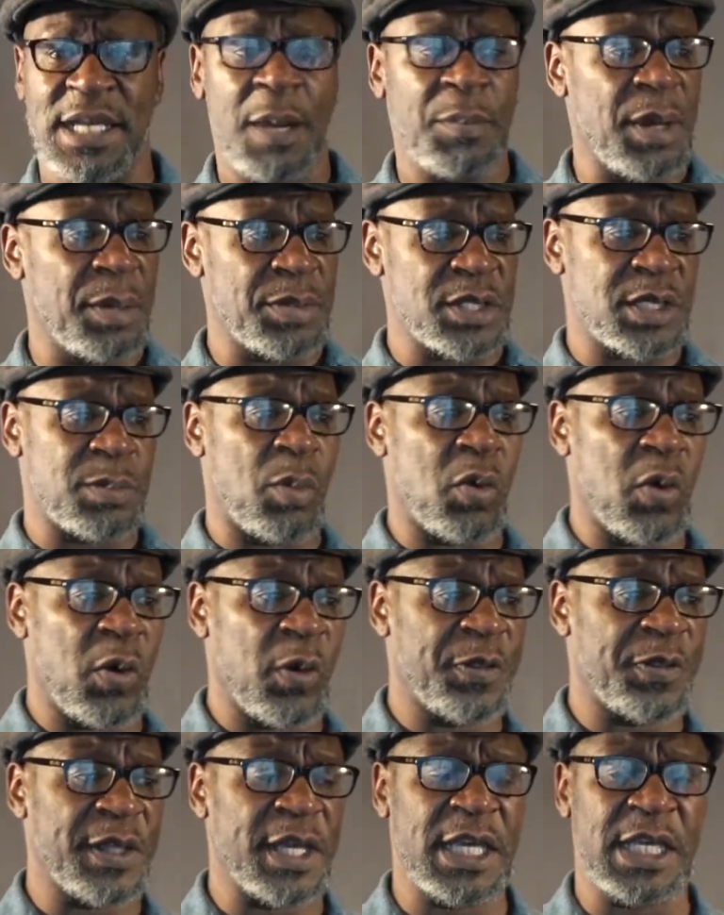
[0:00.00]
I remember
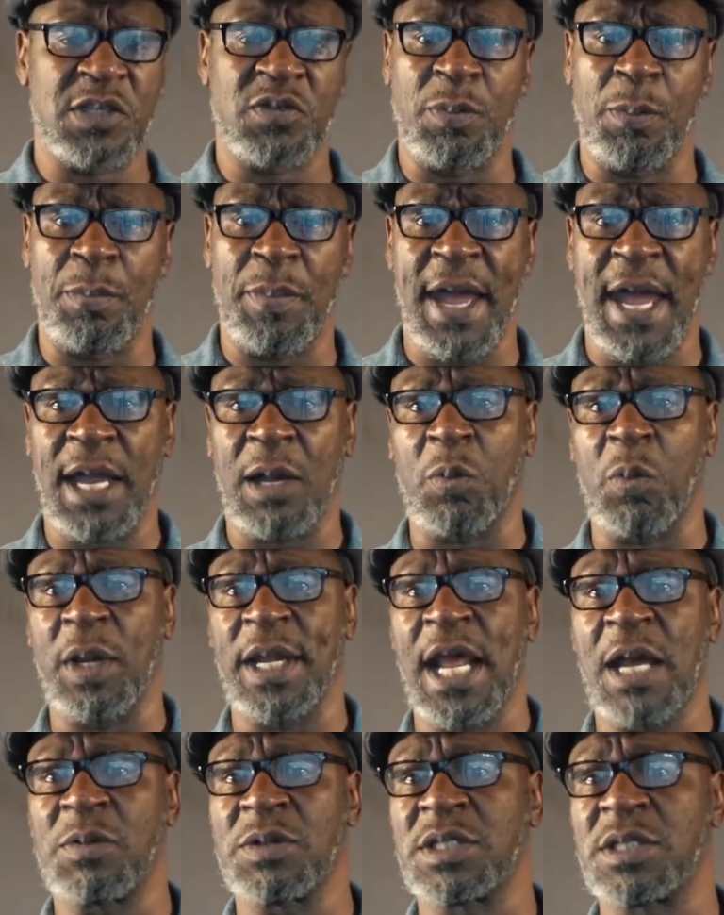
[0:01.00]
small things from back
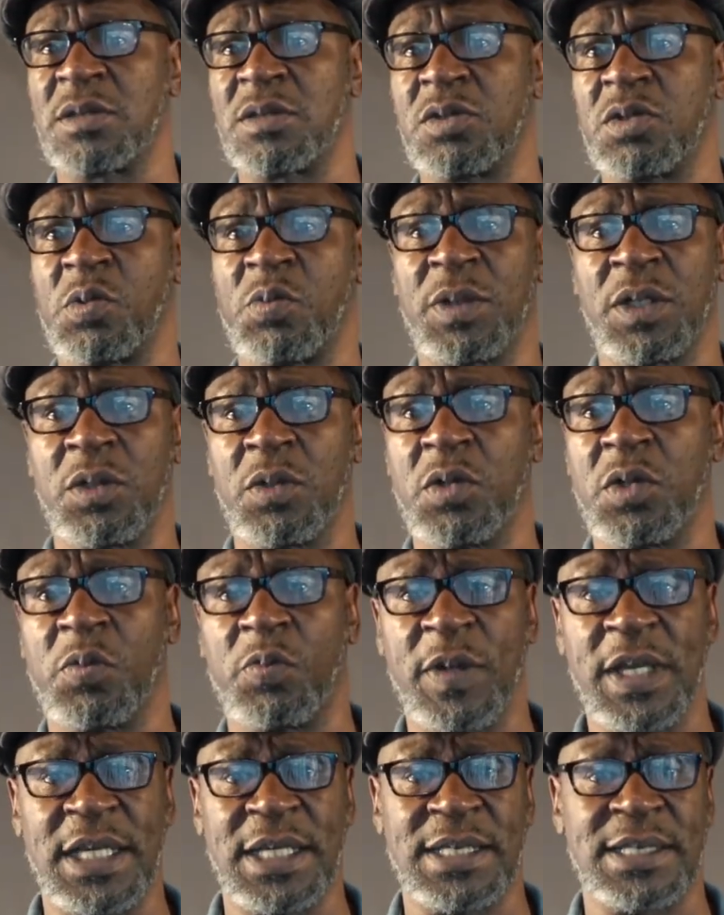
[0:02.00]
when I was doing New
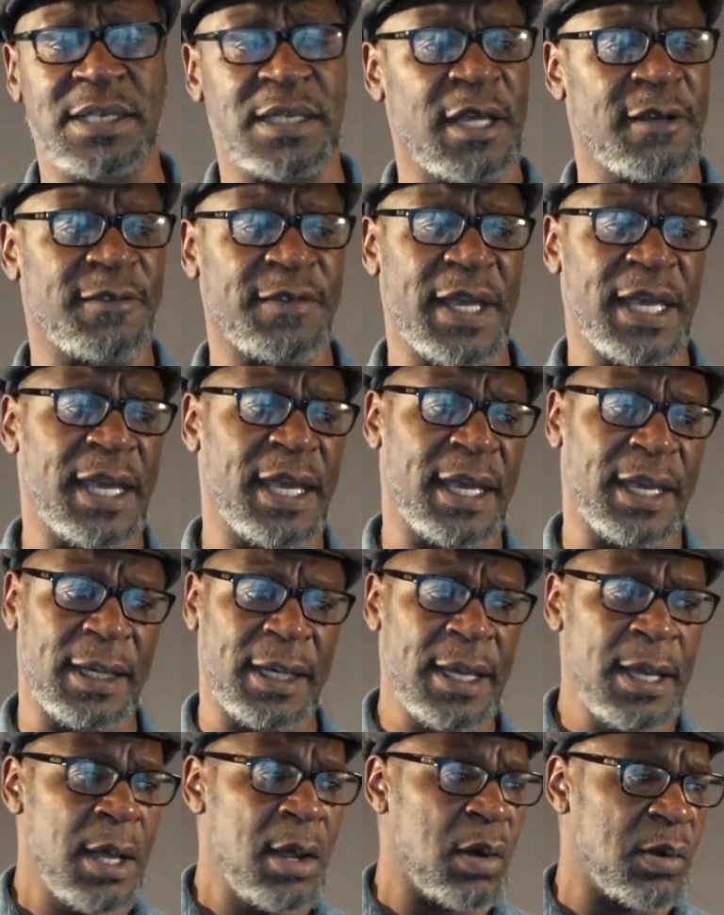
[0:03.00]
Week and stuff, and
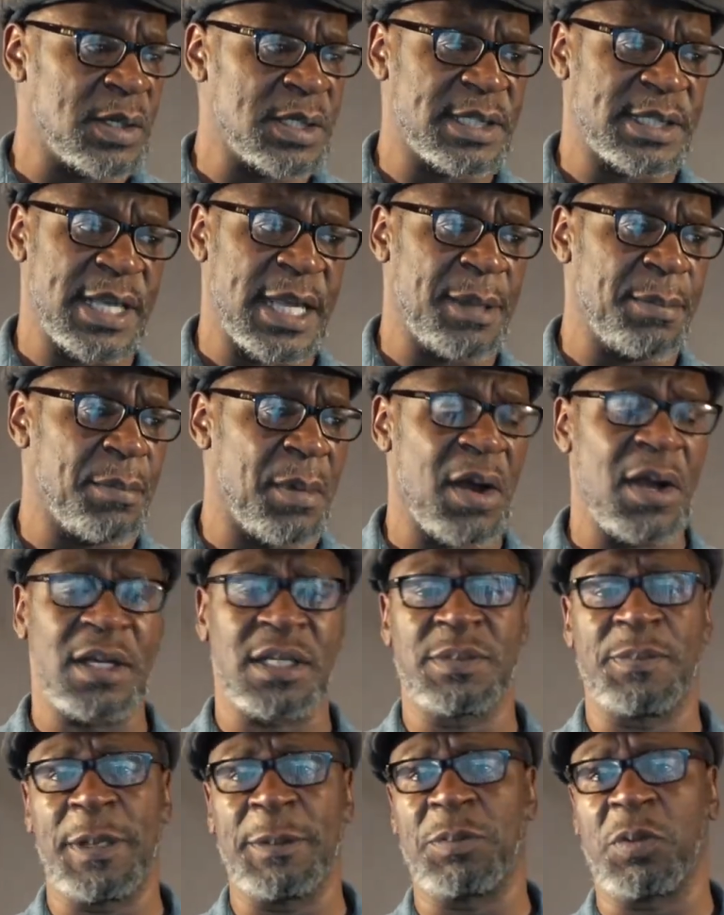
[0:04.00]
on St.
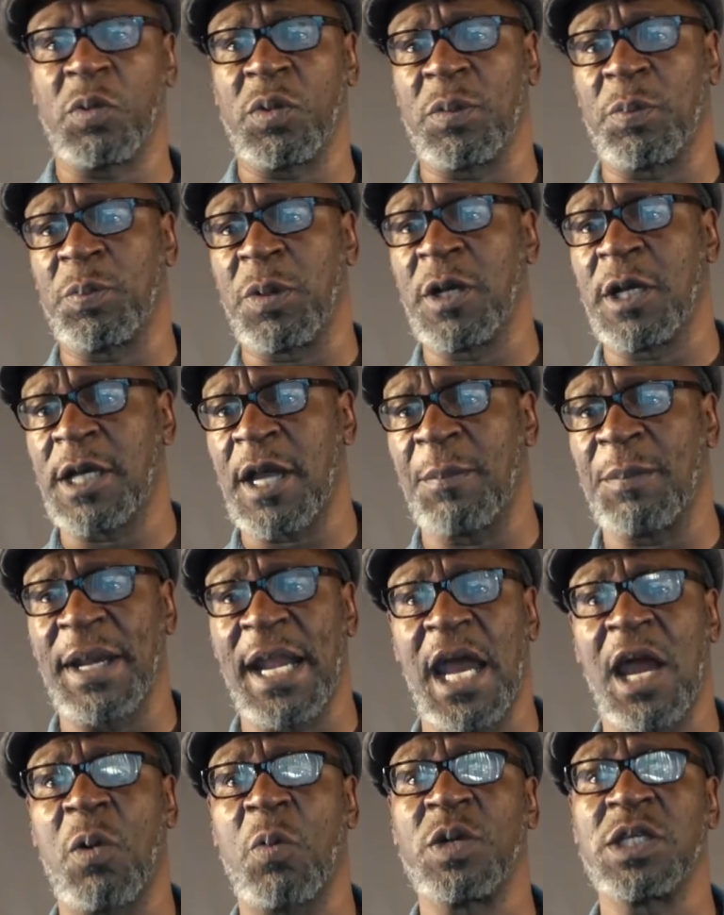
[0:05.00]
Mark's, people were coming
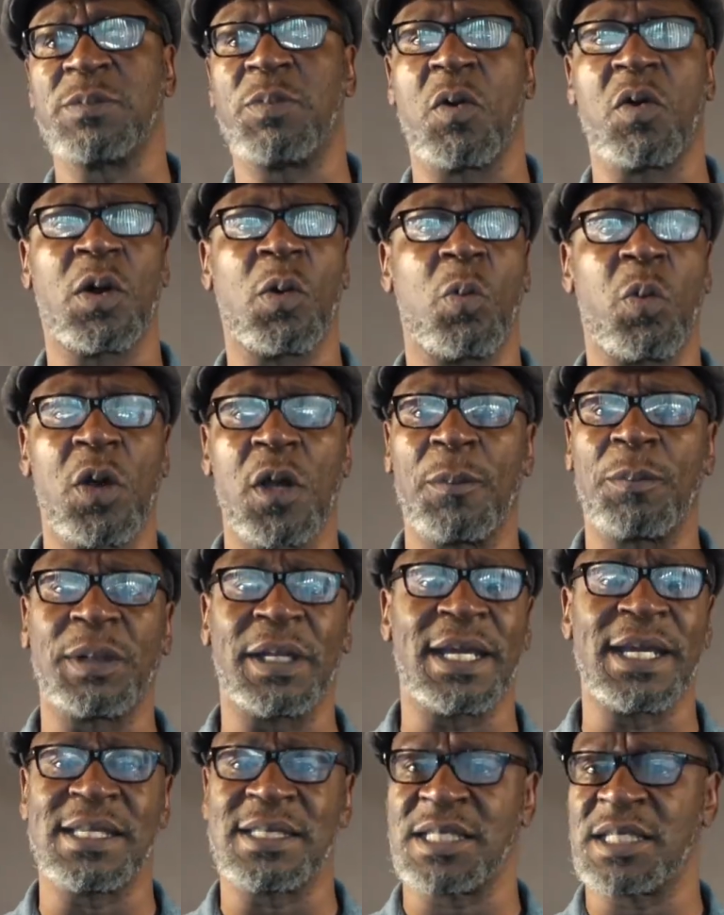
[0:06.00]
out with spoken word
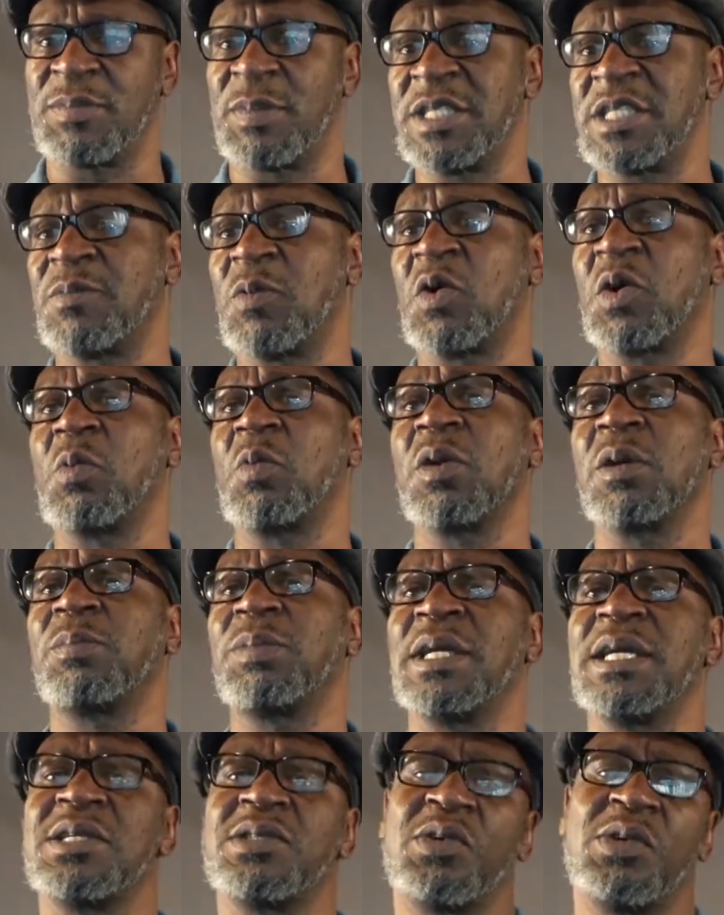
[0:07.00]
plays, and it's been spoken word
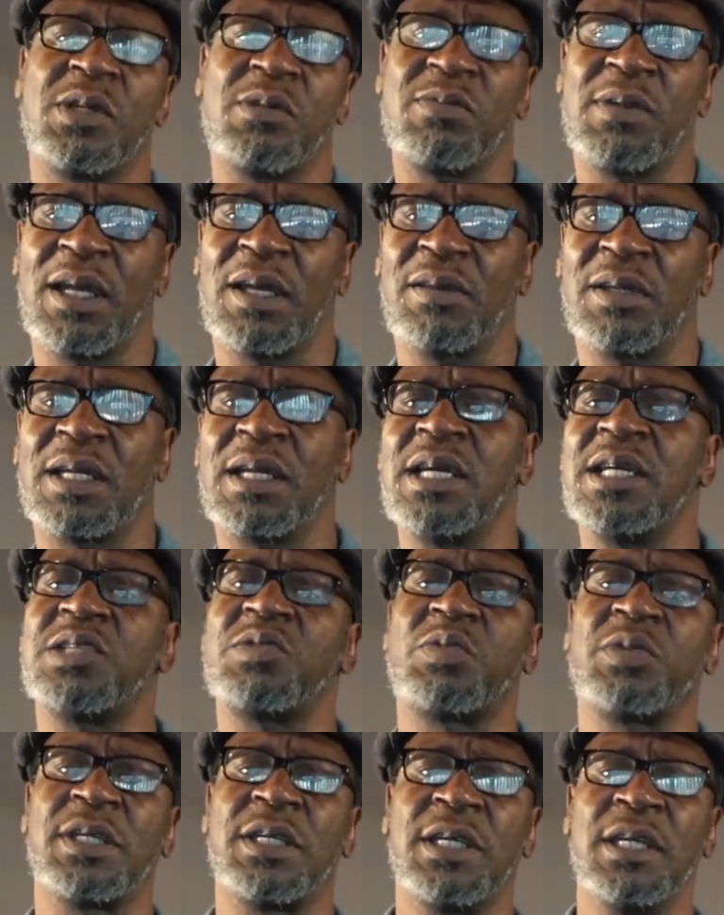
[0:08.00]
plays all around the
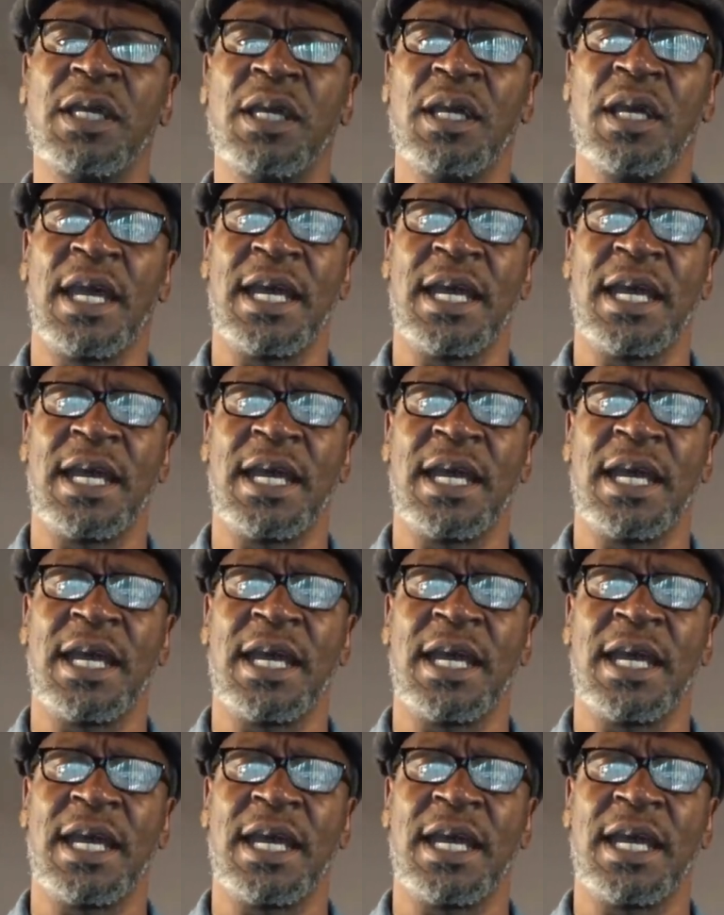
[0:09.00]
country.